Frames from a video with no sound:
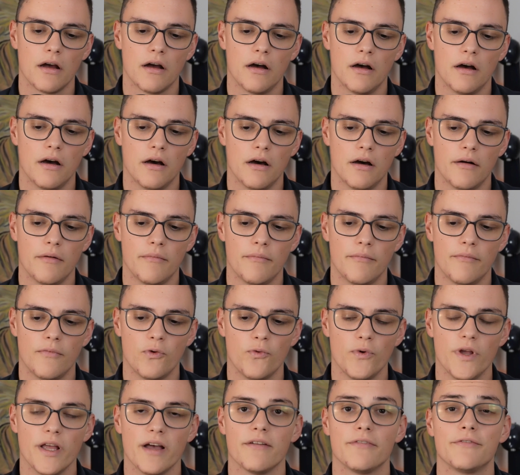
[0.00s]

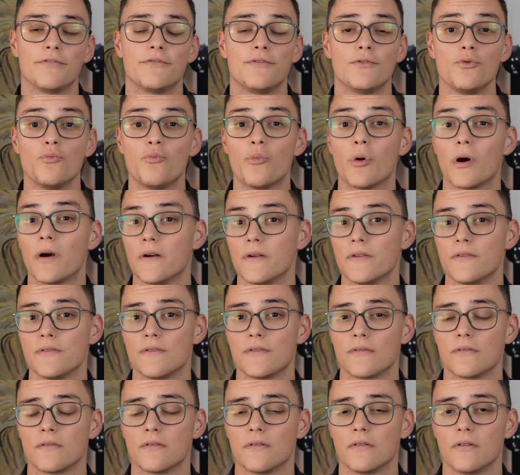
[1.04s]
We have two
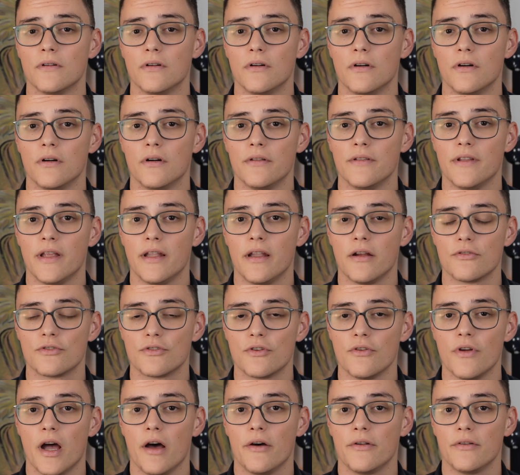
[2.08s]
parts that I'll
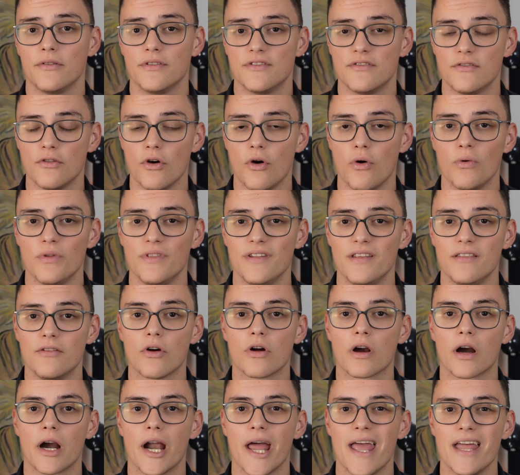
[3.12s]
show you how to install. The
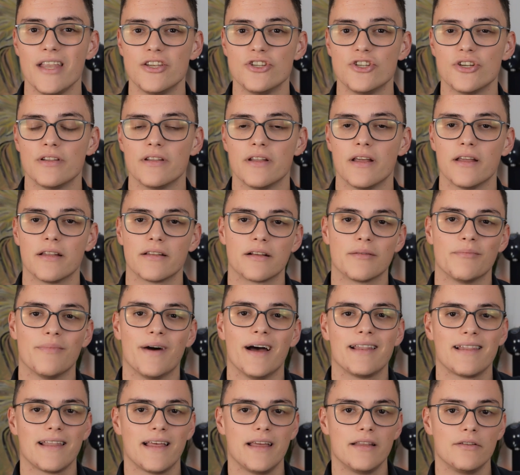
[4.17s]
Docker engine and
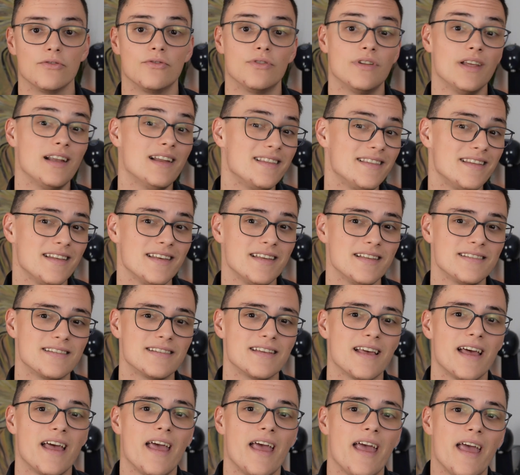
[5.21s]
command line
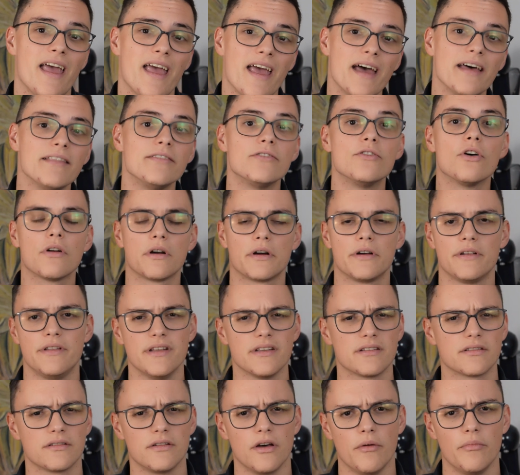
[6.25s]
utilities and Docker
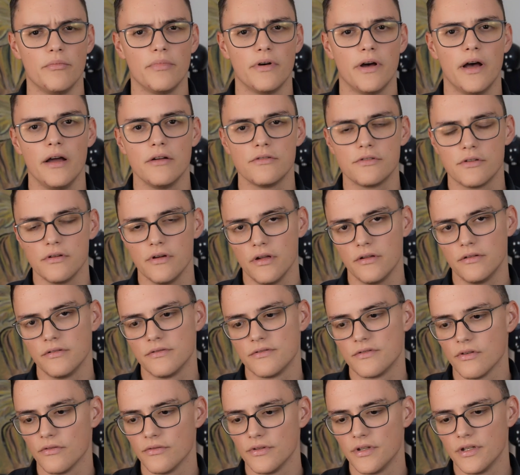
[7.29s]
desktop. I'll show you how to
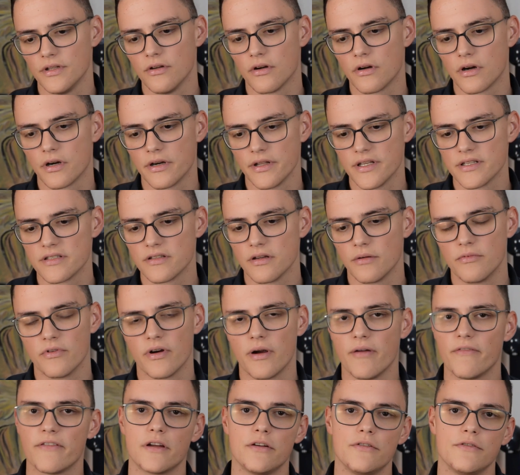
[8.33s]
install the Docker desktop
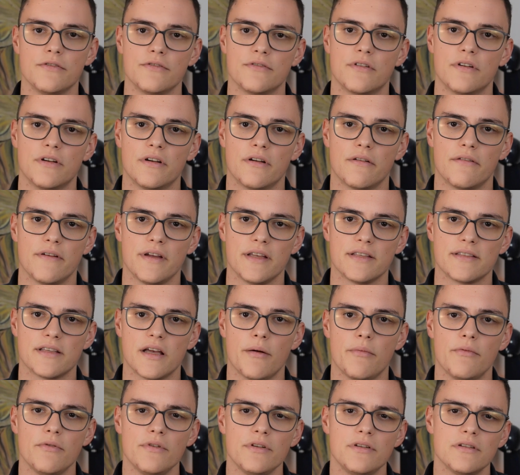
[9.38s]
graphical user interface
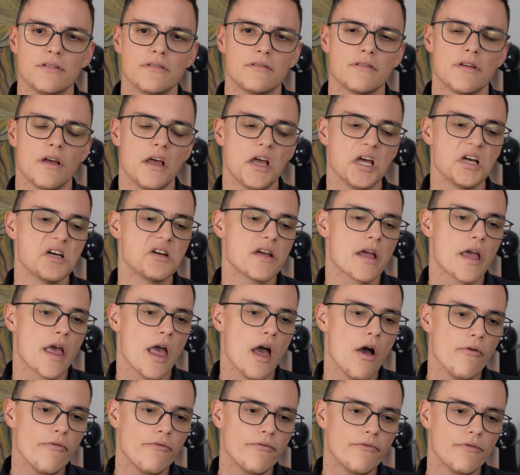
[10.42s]
app, which is
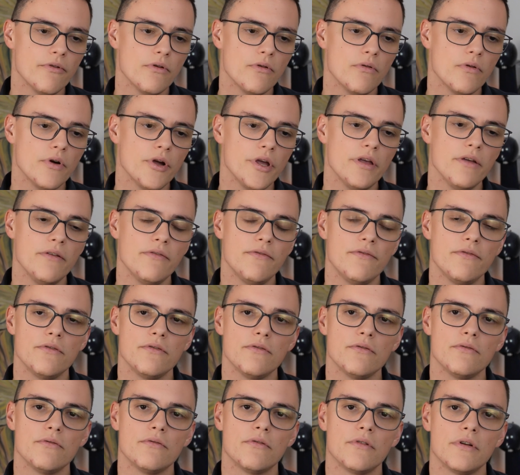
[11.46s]
helpful if
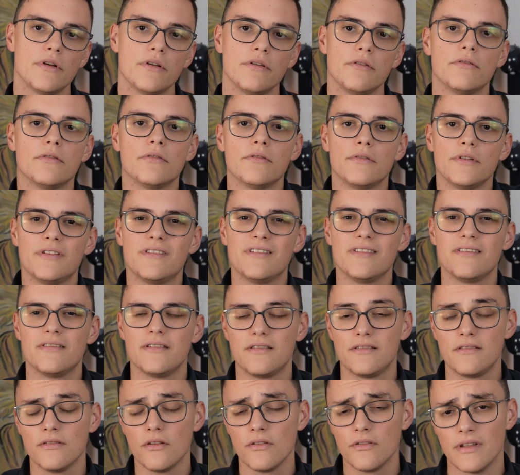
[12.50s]
you,
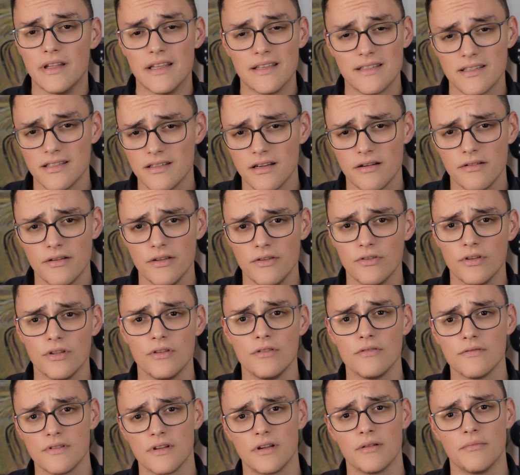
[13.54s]
it's not necessary. You
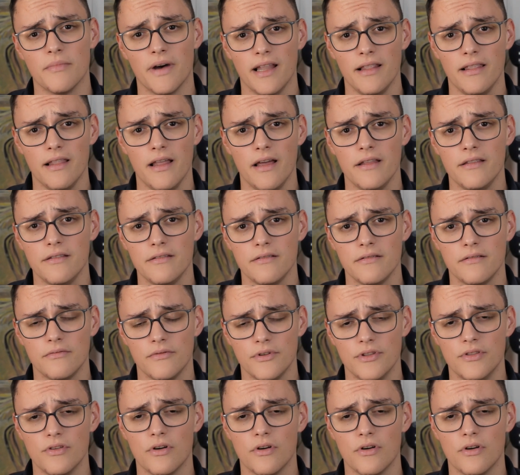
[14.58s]
can use the command line with